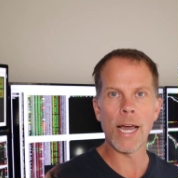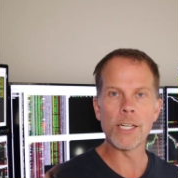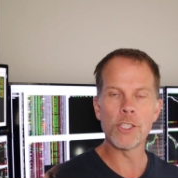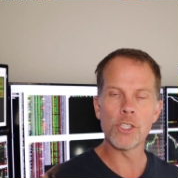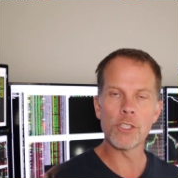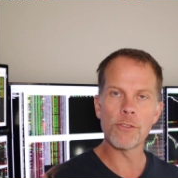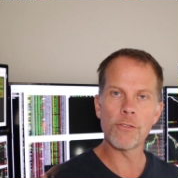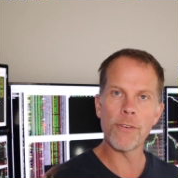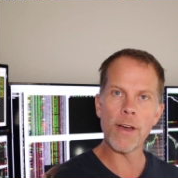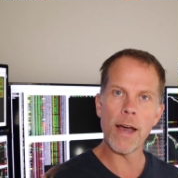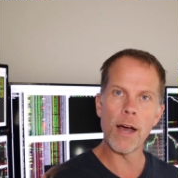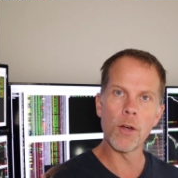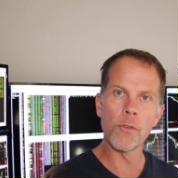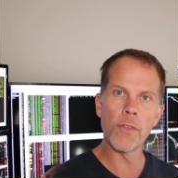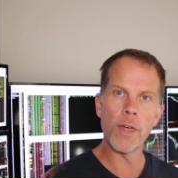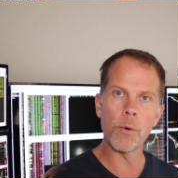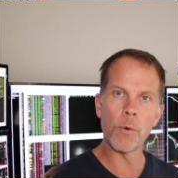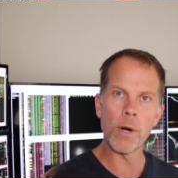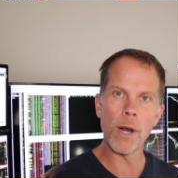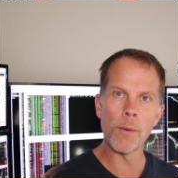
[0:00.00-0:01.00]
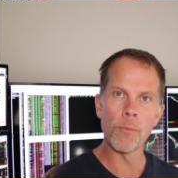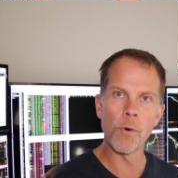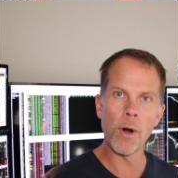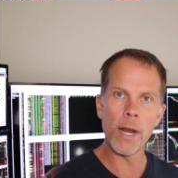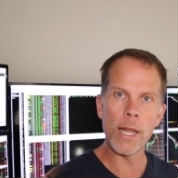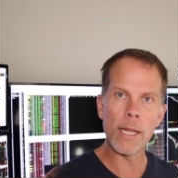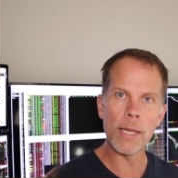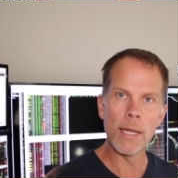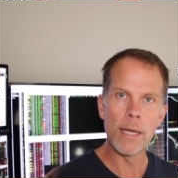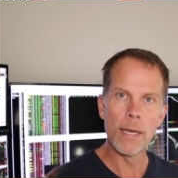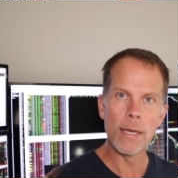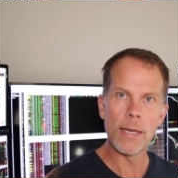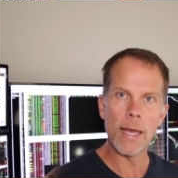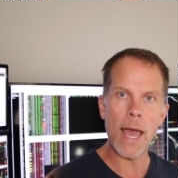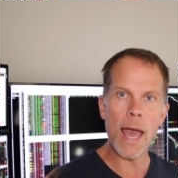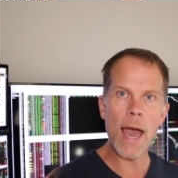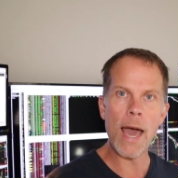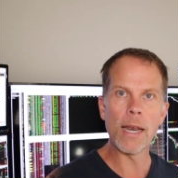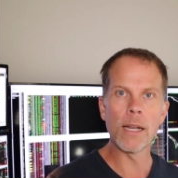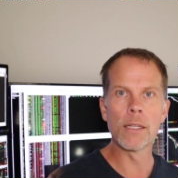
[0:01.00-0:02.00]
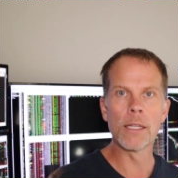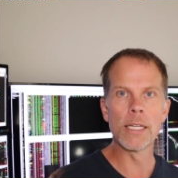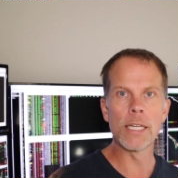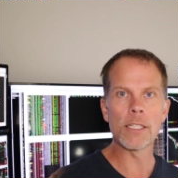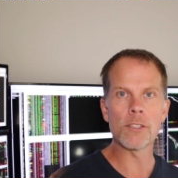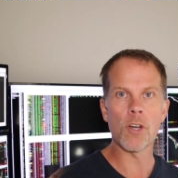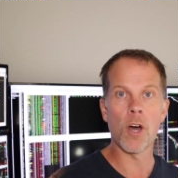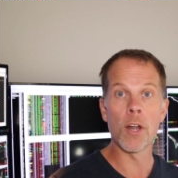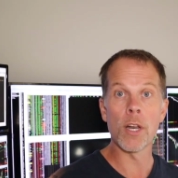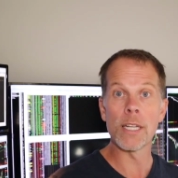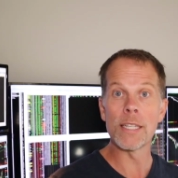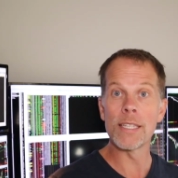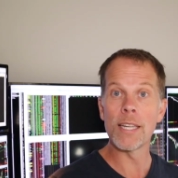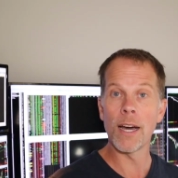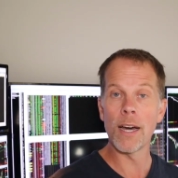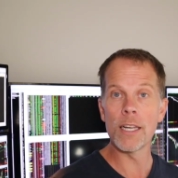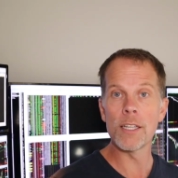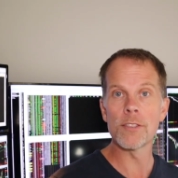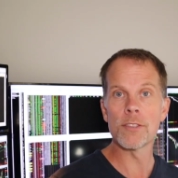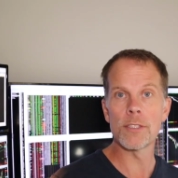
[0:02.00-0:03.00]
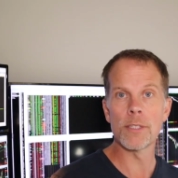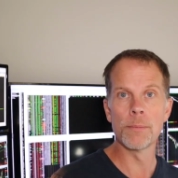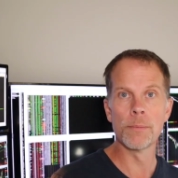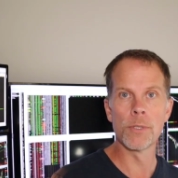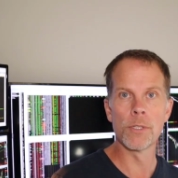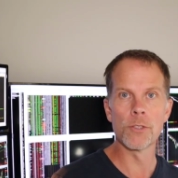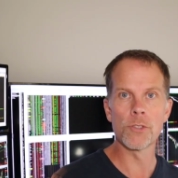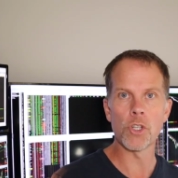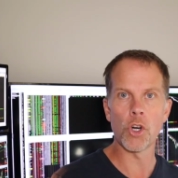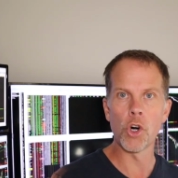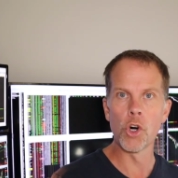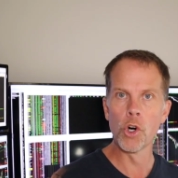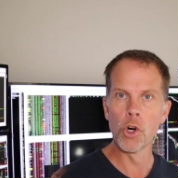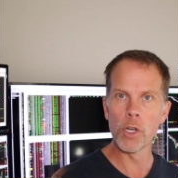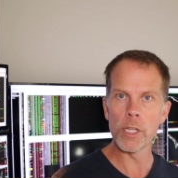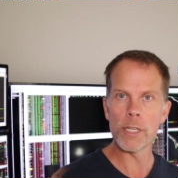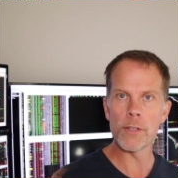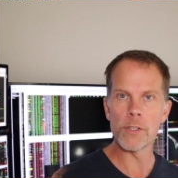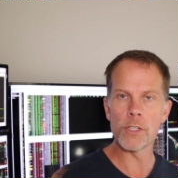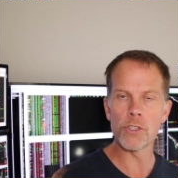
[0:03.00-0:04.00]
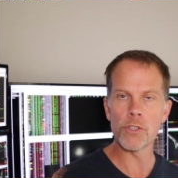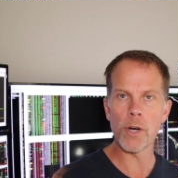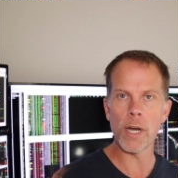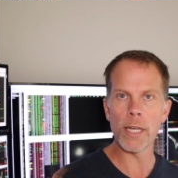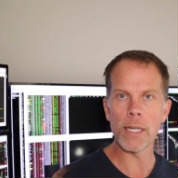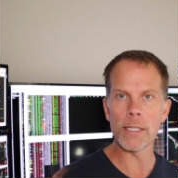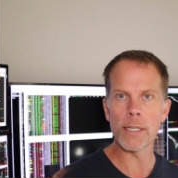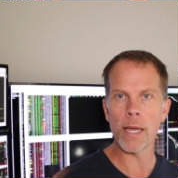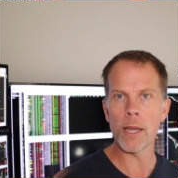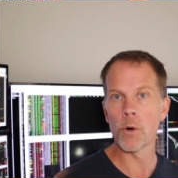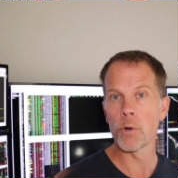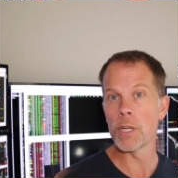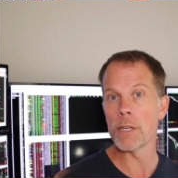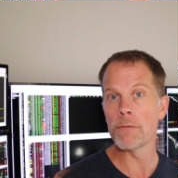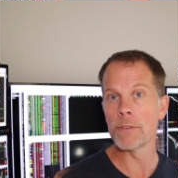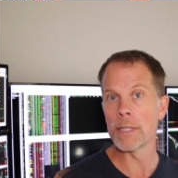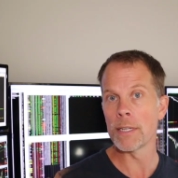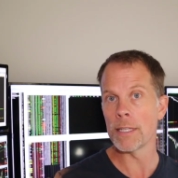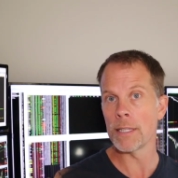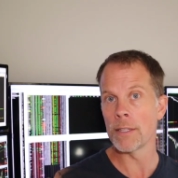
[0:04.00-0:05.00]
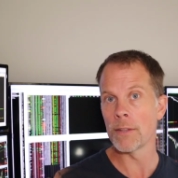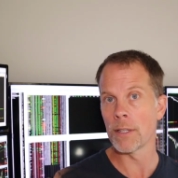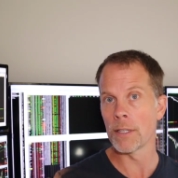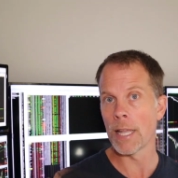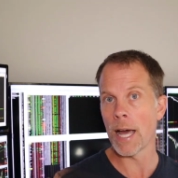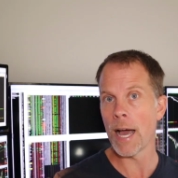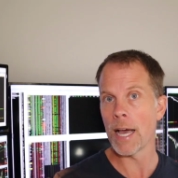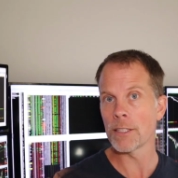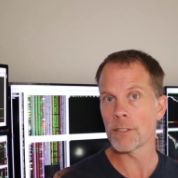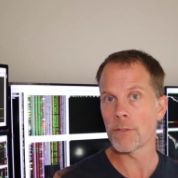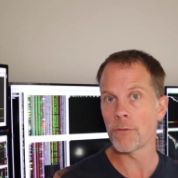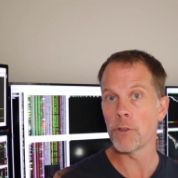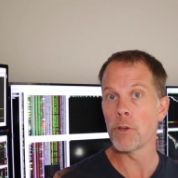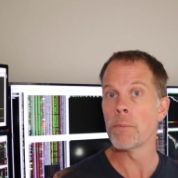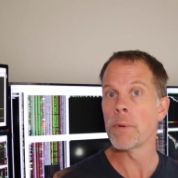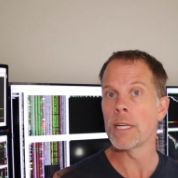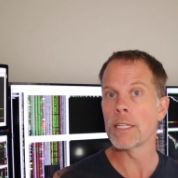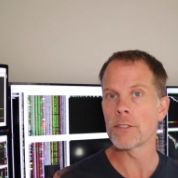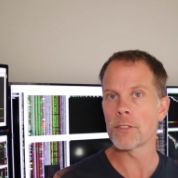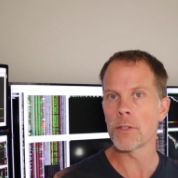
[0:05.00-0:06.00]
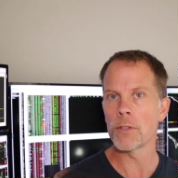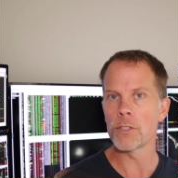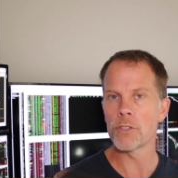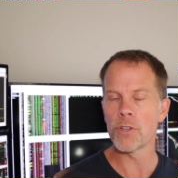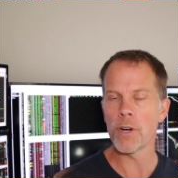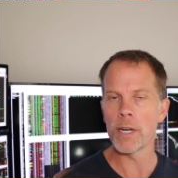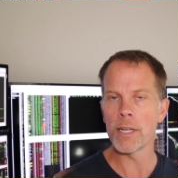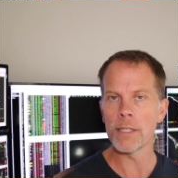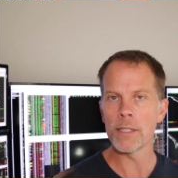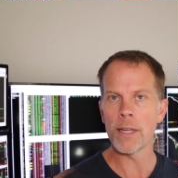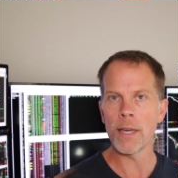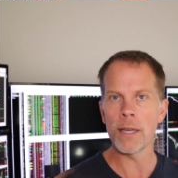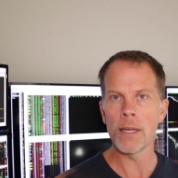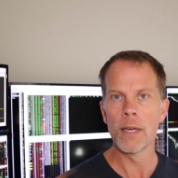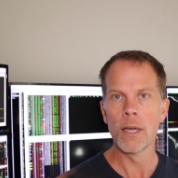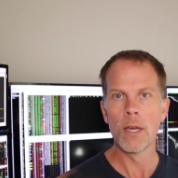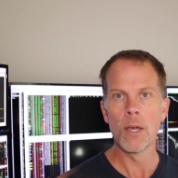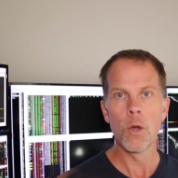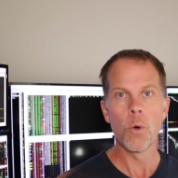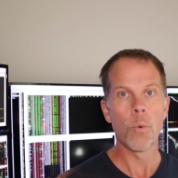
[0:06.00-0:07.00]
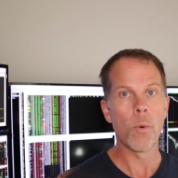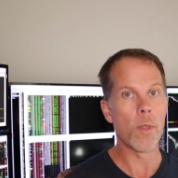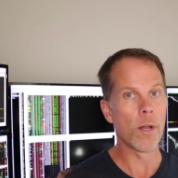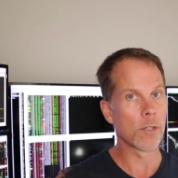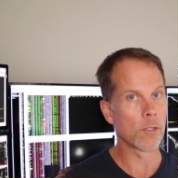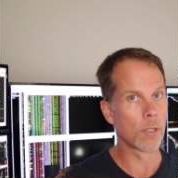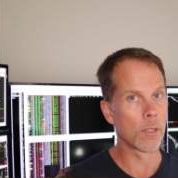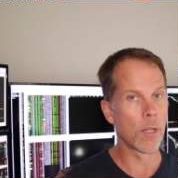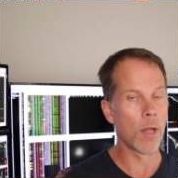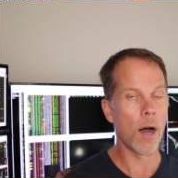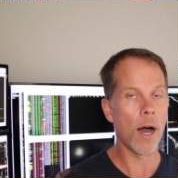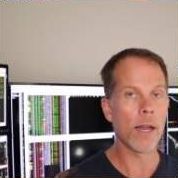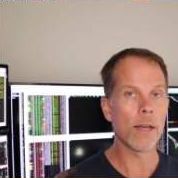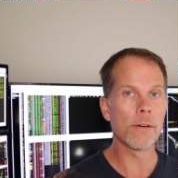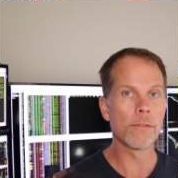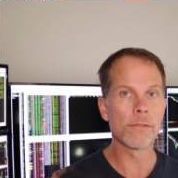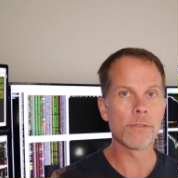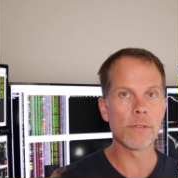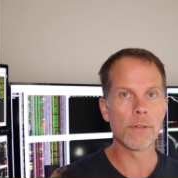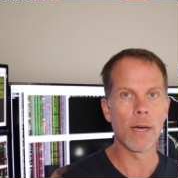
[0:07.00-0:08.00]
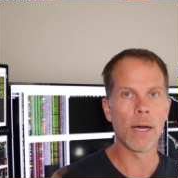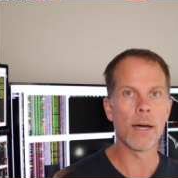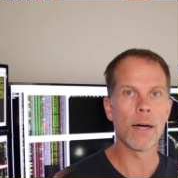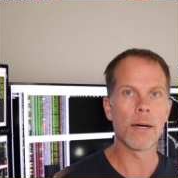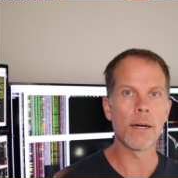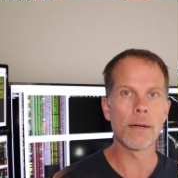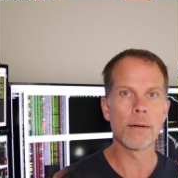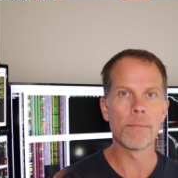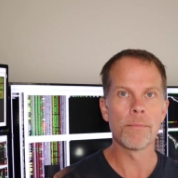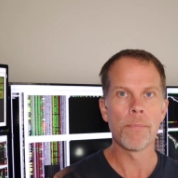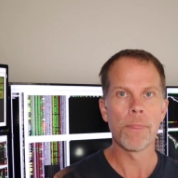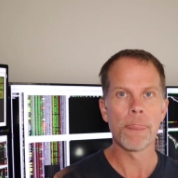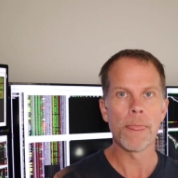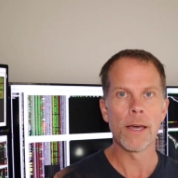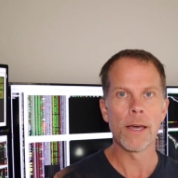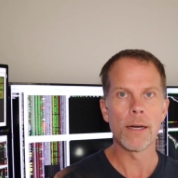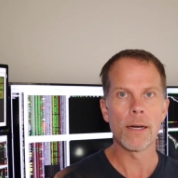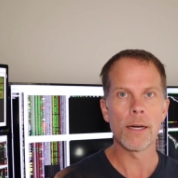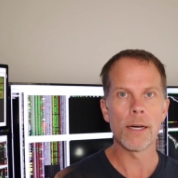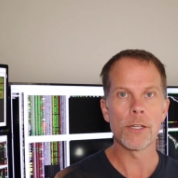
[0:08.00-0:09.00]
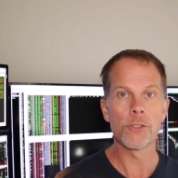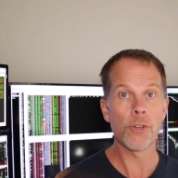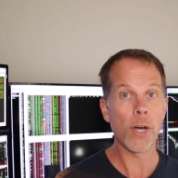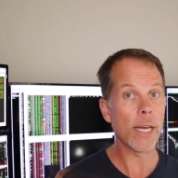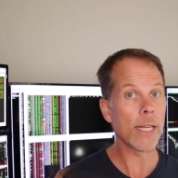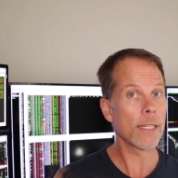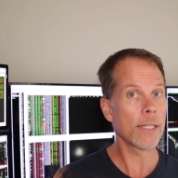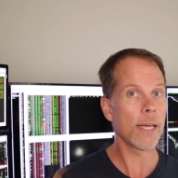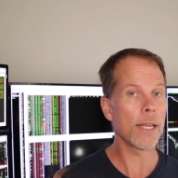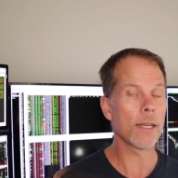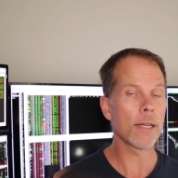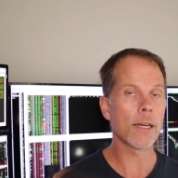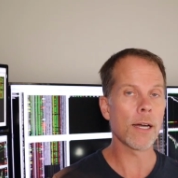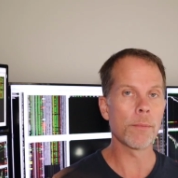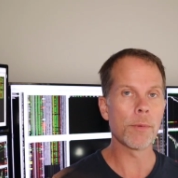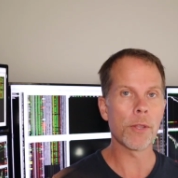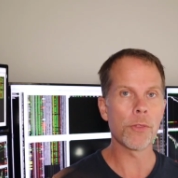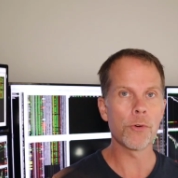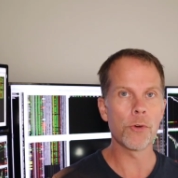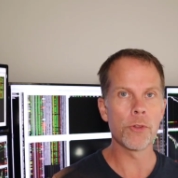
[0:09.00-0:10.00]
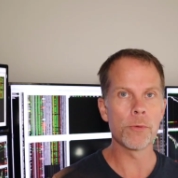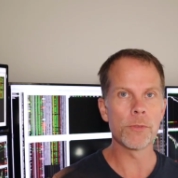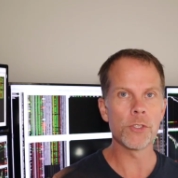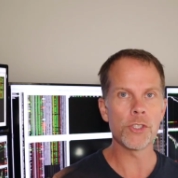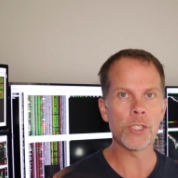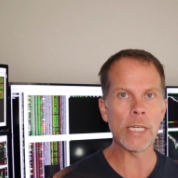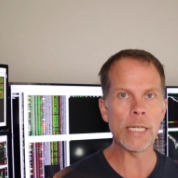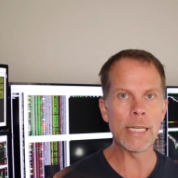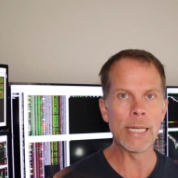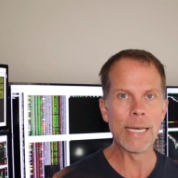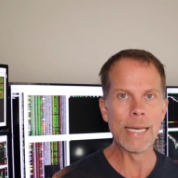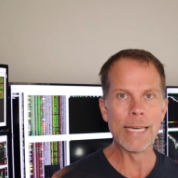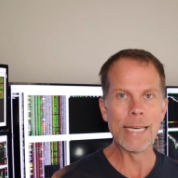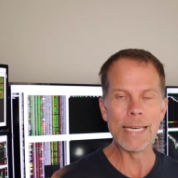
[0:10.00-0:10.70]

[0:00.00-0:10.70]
I just found that when I'm running analytics on a ton of symbols early in the trading day or even in the last few minutes of the trading day, when there's a lot of uh, uh, trading data coming through the machine,